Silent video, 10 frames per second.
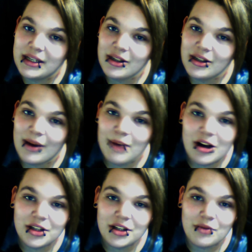so I'm
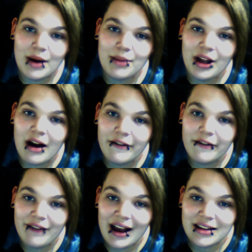not just rambling off
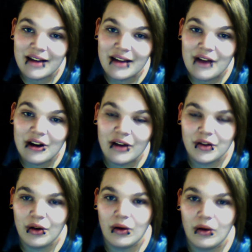facts I found off
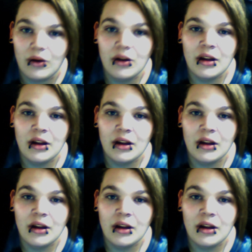Google.